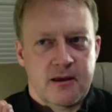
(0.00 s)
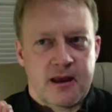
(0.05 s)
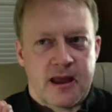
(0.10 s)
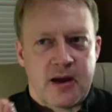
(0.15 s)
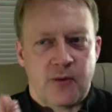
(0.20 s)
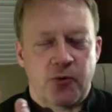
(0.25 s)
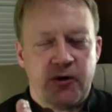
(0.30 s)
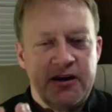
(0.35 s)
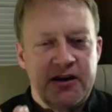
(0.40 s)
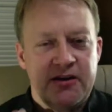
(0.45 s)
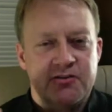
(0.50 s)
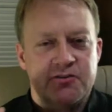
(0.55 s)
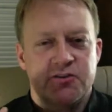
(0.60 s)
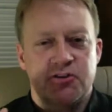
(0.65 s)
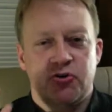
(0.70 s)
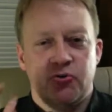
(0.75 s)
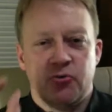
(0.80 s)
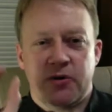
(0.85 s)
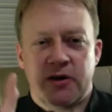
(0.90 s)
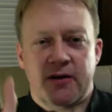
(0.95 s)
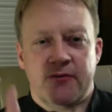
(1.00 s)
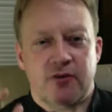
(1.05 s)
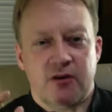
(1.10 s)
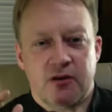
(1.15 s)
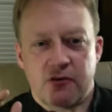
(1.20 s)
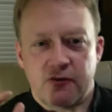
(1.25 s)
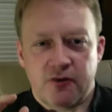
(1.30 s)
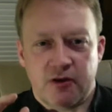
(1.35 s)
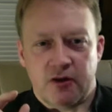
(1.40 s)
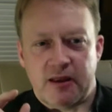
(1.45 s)
And what do you do whenever
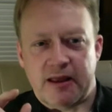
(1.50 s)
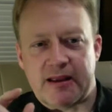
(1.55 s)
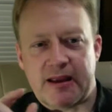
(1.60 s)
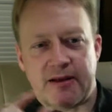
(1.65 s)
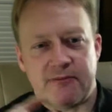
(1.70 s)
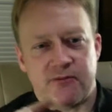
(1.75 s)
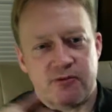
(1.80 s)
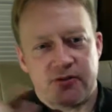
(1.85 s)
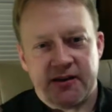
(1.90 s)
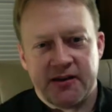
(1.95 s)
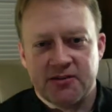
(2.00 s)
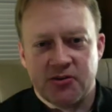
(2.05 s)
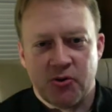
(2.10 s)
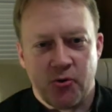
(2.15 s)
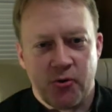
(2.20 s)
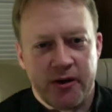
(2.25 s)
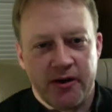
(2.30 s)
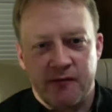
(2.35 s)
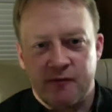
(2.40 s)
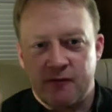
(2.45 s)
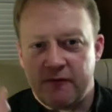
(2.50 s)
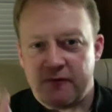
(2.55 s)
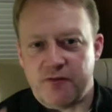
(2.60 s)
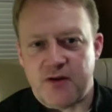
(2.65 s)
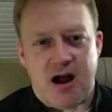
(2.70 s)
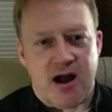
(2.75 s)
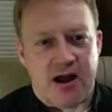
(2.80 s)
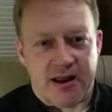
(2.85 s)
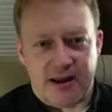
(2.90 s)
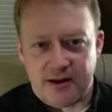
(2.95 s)
you feel like everything's going
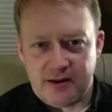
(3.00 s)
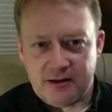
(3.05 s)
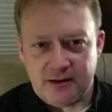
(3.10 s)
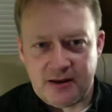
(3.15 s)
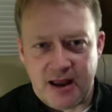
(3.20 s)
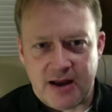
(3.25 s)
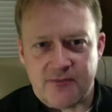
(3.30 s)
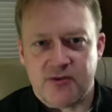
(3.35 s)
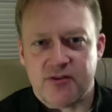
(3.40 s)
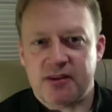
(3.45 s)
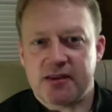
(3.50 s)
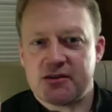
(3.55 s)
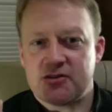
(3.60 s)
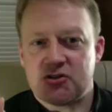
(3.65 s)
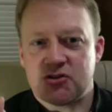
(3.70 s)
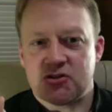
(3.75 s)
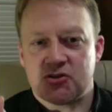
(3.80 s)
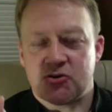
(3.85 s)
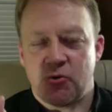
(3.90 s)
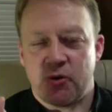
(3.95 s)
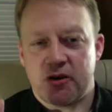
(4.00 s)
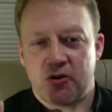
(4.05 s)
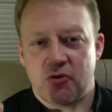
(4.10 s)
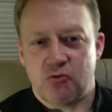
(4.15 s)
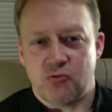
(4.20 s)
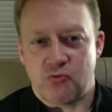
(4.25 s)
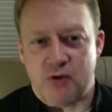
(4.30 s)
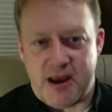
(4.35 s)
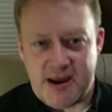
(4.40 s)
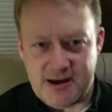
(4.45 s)
fine? Everything's just going
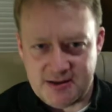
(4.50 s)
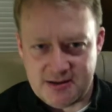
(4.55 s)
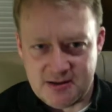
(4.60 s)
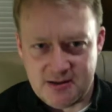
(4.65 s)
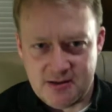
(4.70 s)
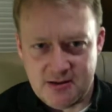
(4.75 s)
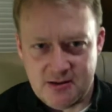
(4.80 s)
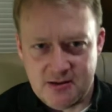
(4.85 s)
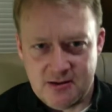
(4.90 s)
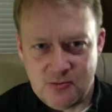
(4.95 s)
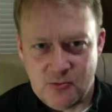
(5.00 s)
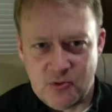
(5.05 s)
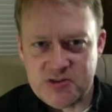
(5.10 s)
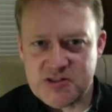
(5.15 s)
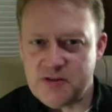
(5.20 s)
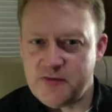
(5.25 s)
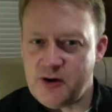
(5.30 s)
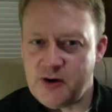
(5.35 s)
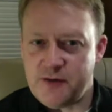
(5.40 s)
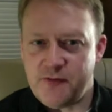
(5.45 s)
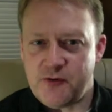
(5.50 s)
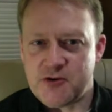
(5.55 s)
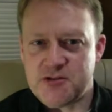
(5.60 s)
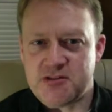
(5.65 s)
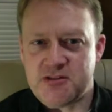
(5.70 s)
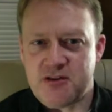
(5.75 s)
great. What's the very first